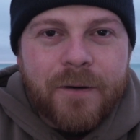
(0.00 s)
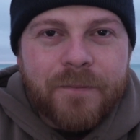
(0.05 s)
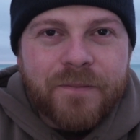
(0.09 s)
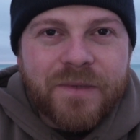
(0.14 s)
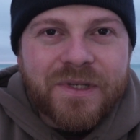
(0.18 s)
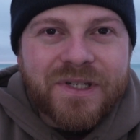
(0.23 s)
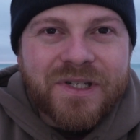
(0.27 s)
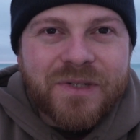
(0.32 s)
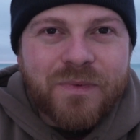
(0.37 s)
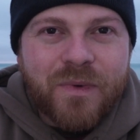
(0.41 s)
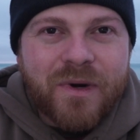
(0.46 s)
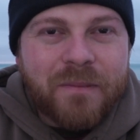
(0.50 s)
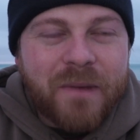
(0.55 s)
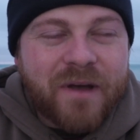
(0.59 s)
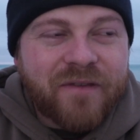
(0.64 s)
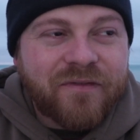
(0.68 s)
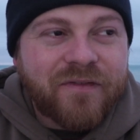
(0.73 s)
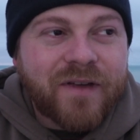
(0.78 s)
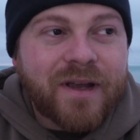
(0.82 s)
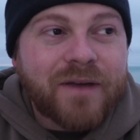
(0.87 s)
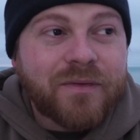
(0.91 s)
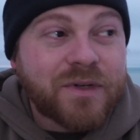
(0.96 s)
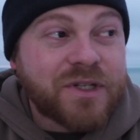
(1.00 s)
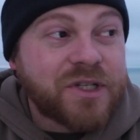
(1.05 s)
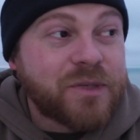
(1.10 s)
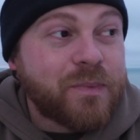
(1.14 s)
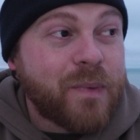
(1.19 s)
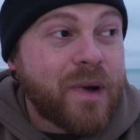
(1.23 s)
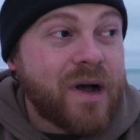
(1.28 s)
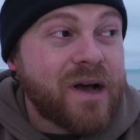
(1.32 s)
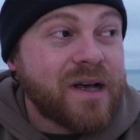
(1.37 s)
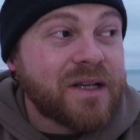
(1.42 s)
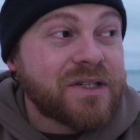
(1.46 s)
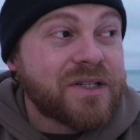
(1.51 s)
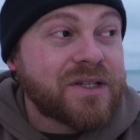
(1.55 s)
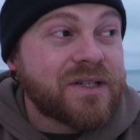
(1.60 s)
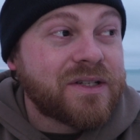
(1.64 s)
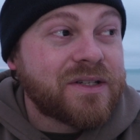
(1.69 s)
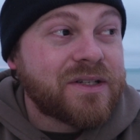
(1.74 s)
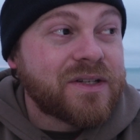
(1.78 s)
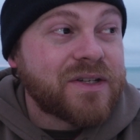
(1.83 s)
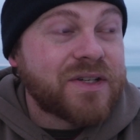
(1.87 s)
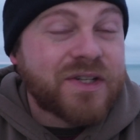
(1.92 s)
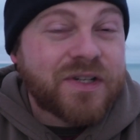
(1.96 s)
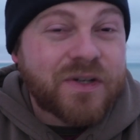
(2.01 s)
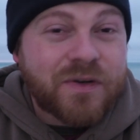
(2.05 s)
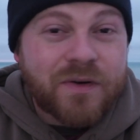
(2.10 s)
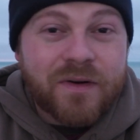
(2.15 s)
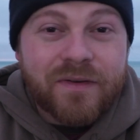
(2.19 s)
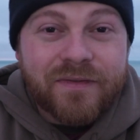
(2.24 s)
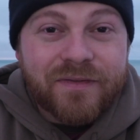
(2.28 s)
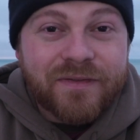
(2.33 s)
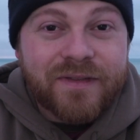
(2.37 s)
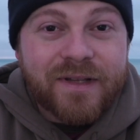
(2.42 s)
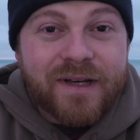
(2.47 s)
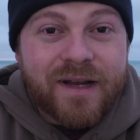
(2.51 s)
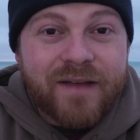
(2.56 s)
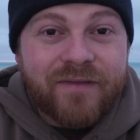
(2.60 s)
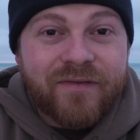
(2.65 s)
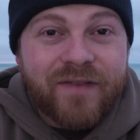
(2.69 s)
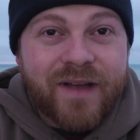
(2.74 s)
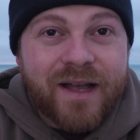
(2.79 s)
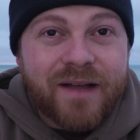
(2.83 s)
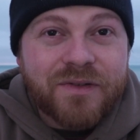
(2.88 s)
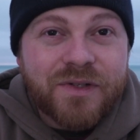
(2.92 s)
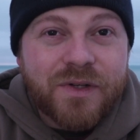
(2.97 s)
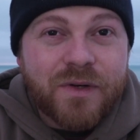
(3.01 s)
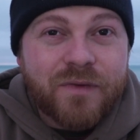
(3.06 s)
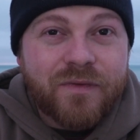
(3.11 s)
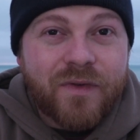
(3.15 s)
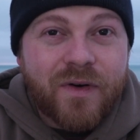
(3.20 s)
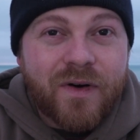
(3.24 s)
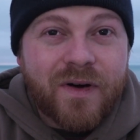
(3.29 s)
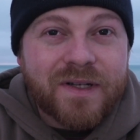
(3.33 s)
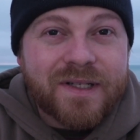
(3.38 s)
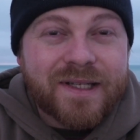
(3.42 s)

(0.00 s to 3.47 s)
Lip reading: This is one of my favorite spots to surf that I've found so far.